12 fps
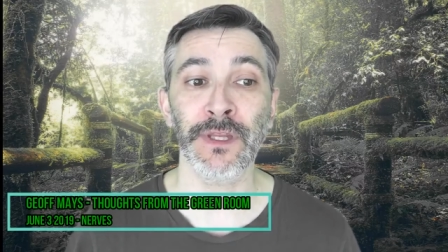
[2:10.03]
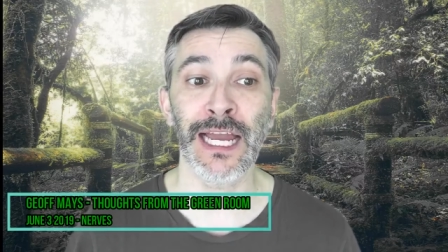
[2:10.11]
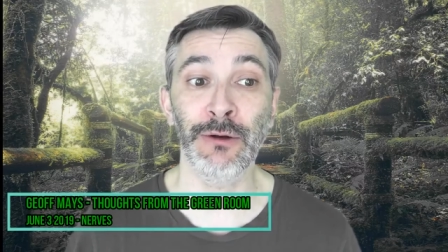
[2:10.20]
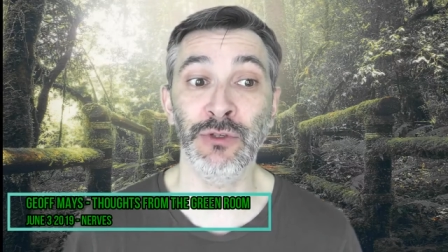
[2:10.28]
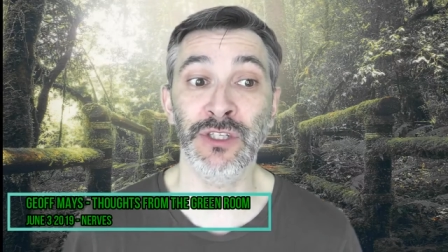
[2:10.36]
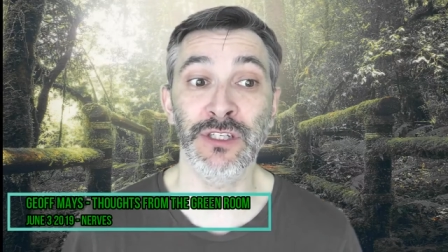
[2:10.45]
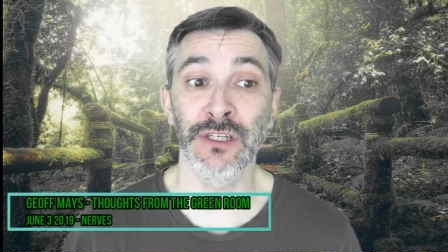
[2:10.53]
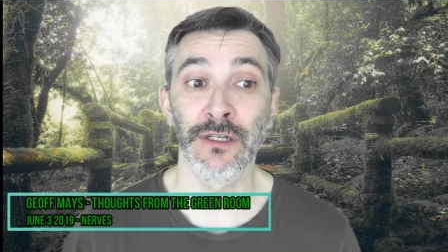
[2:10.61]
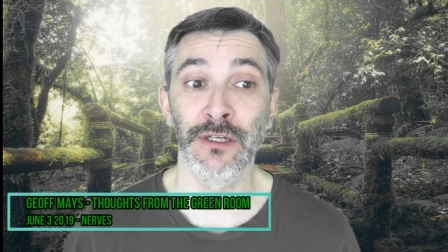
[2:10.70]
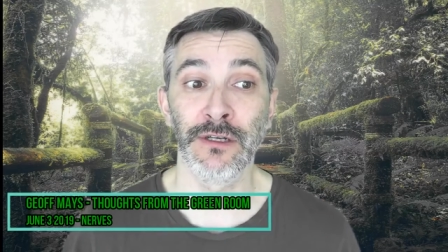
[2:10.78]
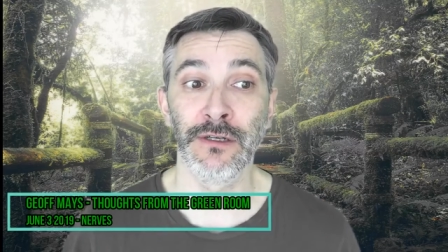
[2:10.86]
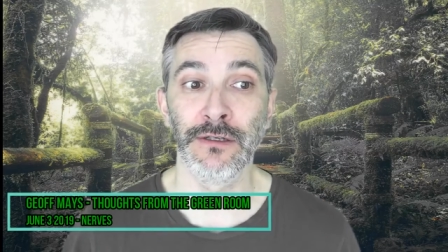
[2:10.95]
I was
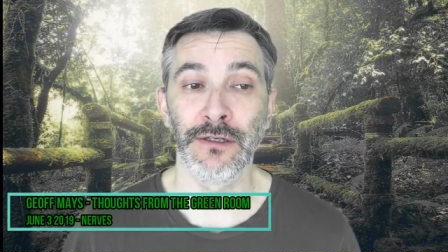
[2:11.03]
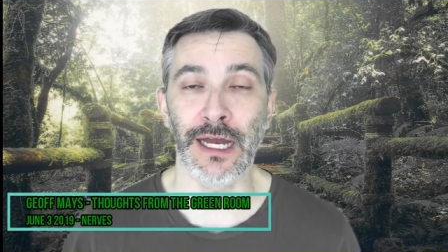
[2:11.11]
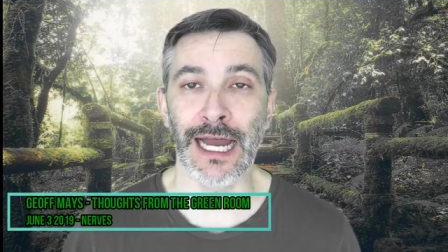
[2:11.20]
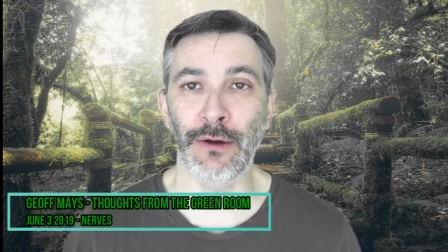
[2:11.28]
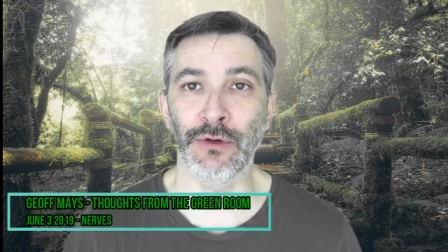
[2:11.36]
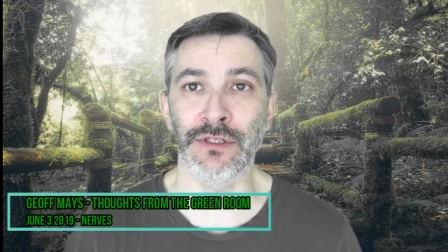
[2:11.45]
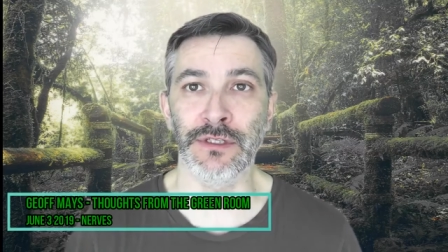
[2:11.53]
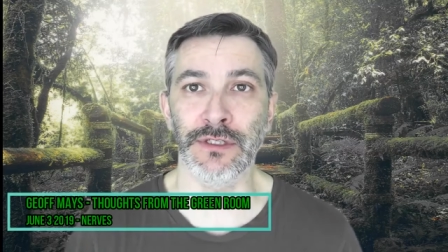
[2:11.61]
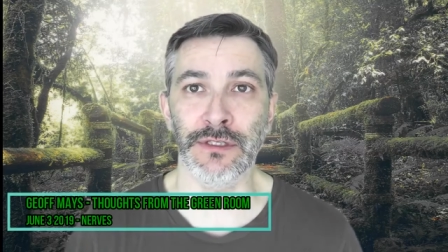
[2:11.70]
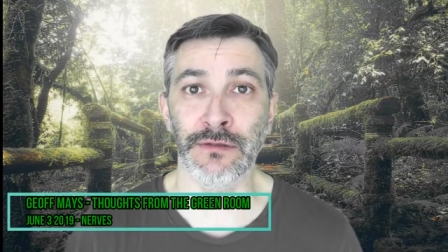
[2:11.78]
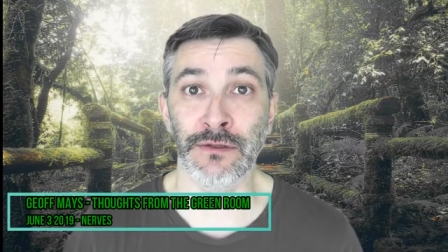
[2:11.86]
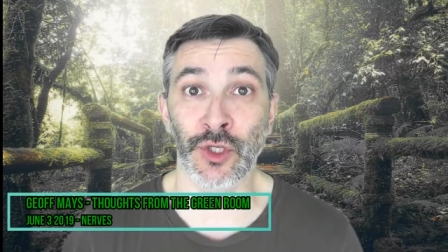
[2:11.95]

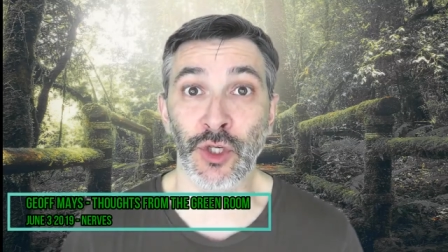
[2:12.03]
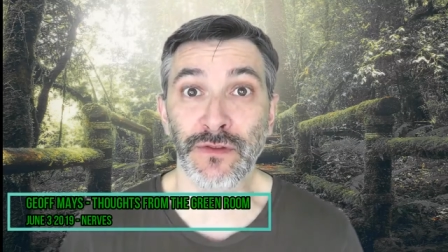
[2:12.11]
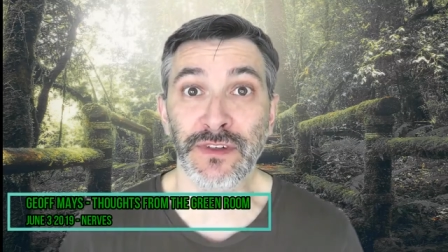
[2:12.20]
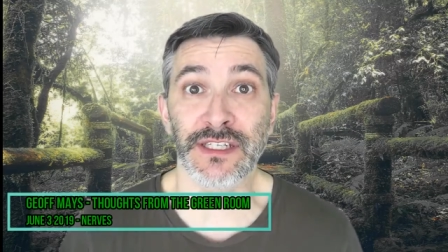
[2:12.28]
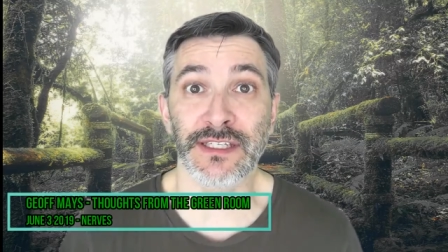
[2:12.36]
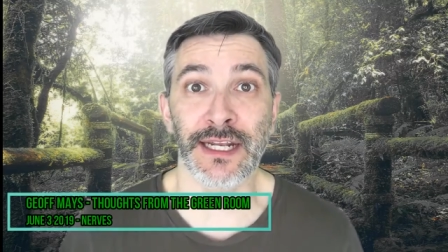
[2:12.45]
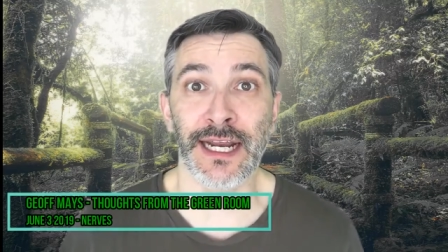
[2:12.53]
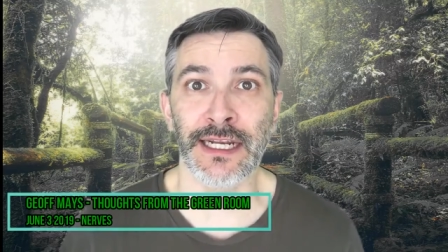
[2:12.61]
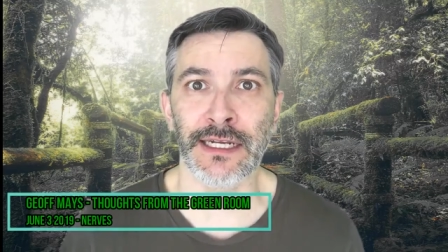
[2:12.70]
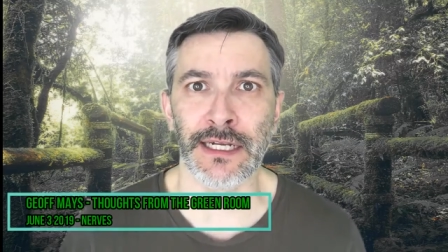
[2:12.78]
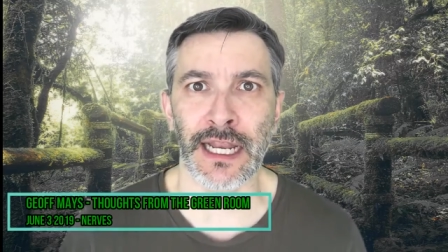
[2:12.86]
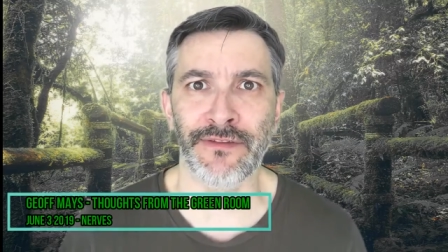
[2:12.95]
nervous that
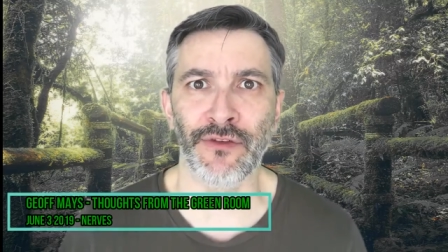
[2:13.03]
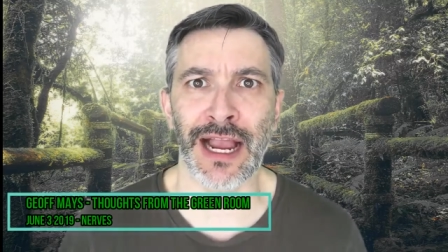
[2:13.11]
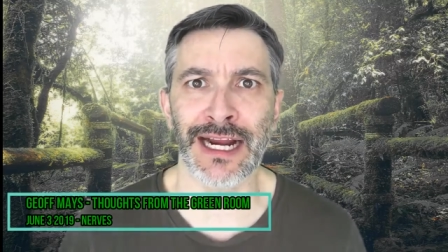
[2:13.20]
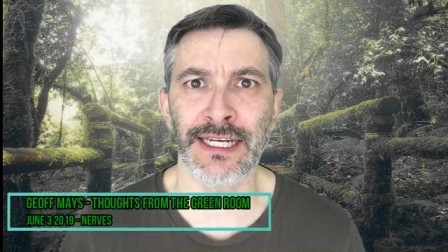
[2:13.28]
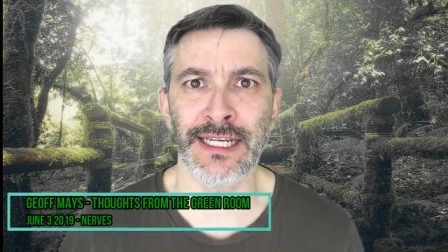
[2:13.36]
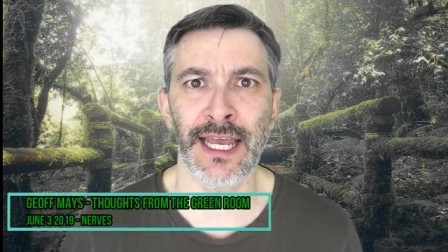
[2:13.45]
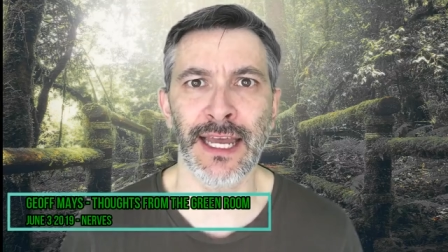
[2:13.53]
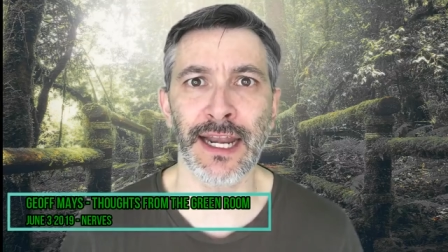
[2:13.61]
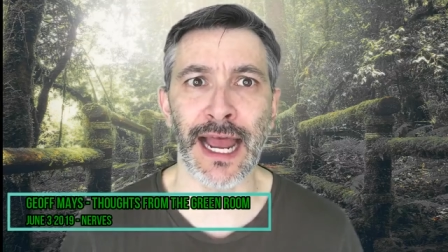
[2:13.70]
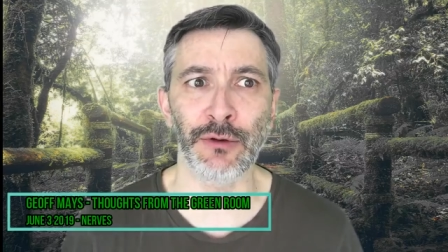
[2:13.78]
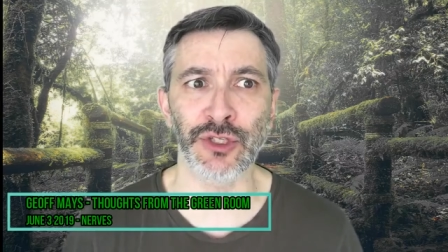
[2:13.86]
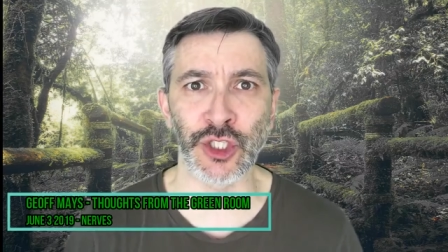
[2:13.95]
I'd never act
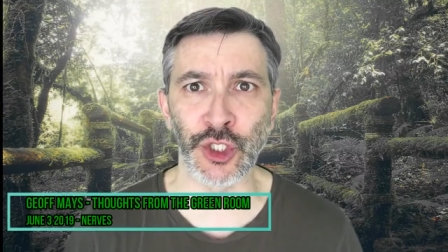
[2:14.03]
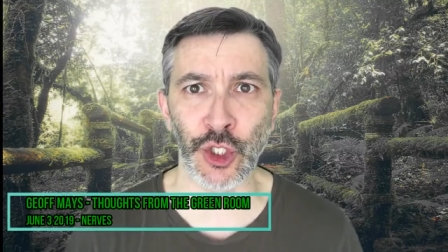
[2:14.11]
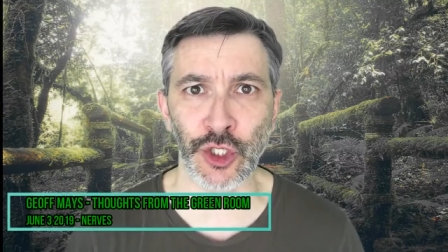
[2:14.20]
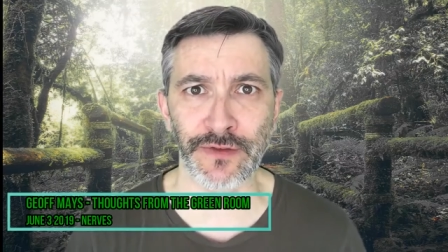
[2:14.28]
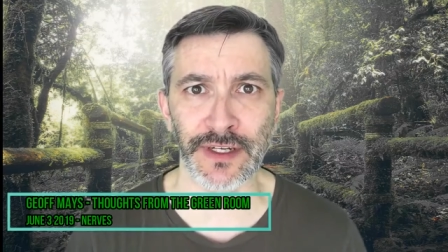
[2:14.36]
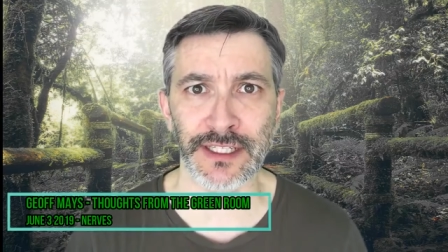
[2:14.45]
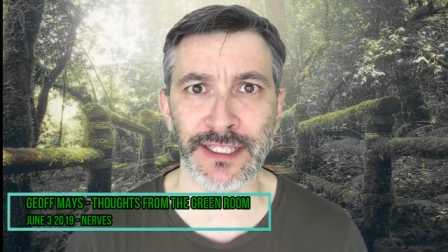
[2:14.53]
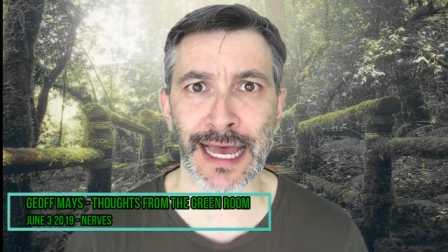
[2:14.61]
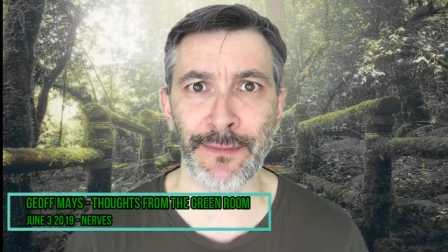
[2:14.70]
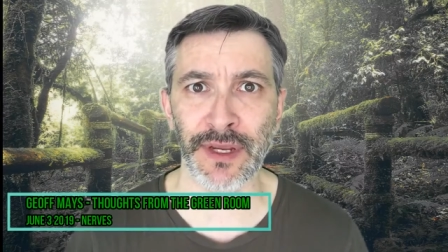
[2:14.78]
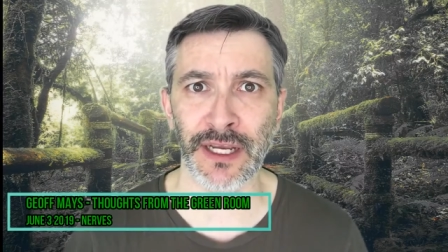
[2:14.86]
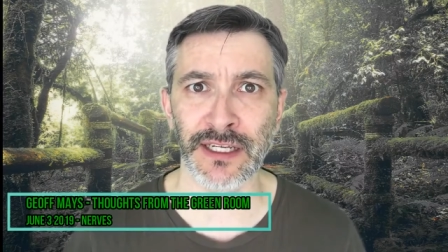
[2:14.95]
again. I was nervous
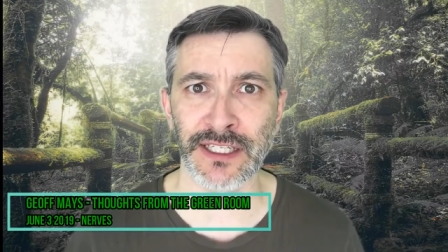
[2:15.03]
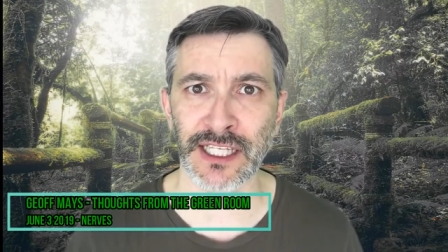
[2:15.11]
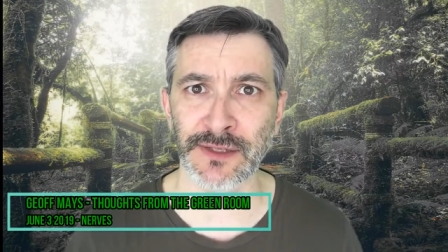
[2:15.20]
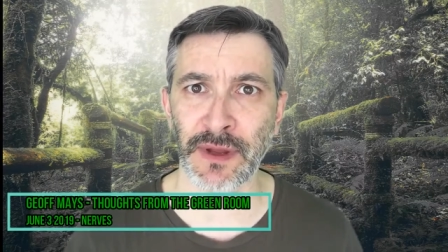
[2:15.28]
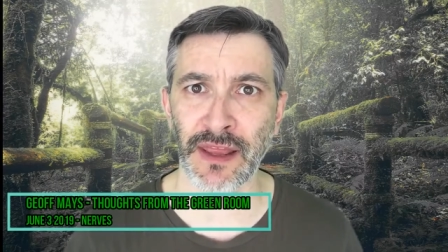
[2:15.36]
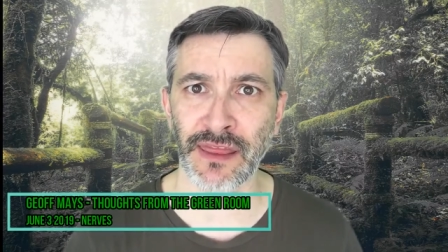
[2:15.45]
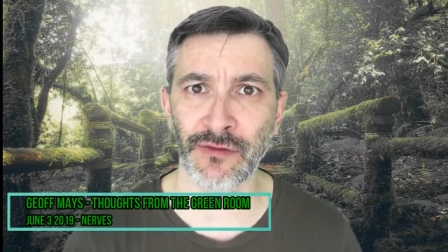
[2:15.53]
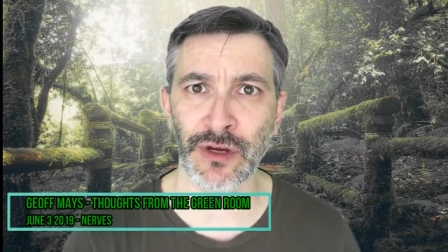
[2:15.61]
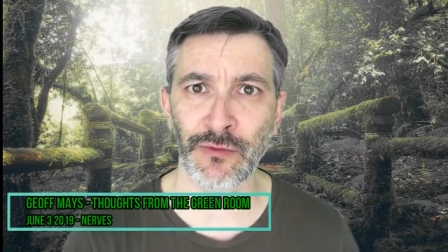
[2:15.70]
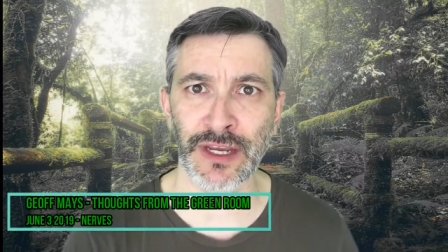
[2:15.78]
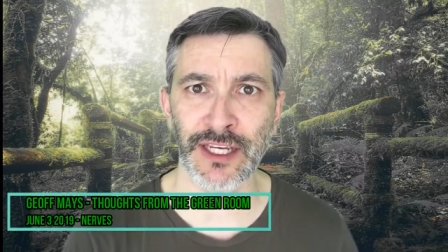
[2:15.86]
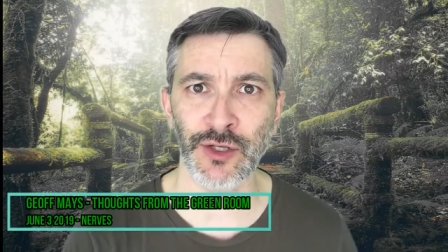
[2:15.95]
that because I'd spent
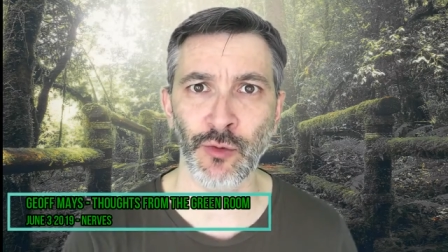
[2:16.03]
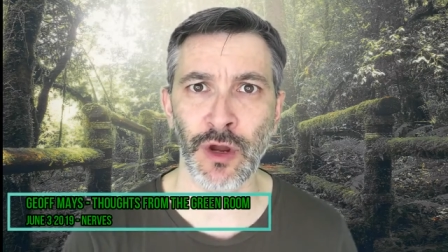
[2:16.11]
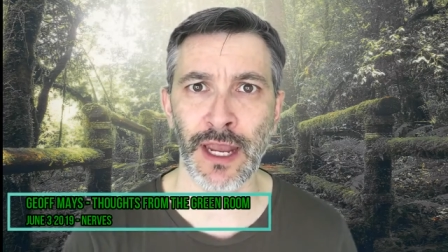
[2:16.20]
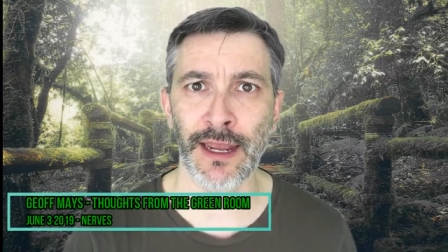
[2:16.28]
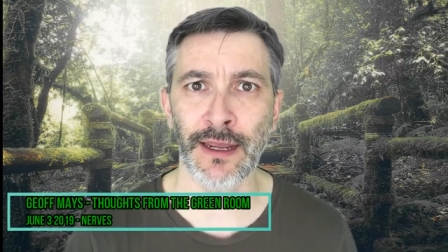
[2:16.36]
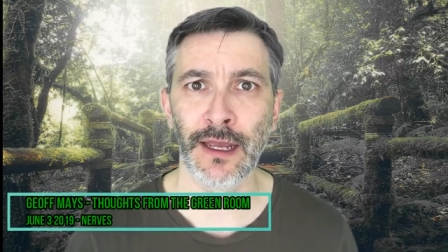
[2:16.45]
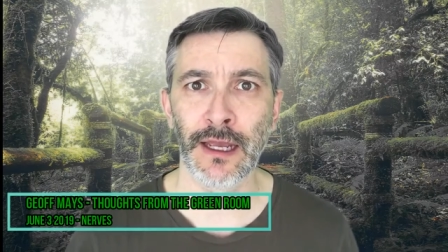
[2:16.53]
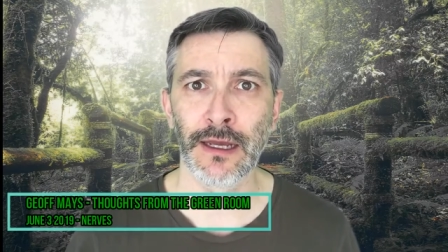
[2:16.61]
3 weeks away,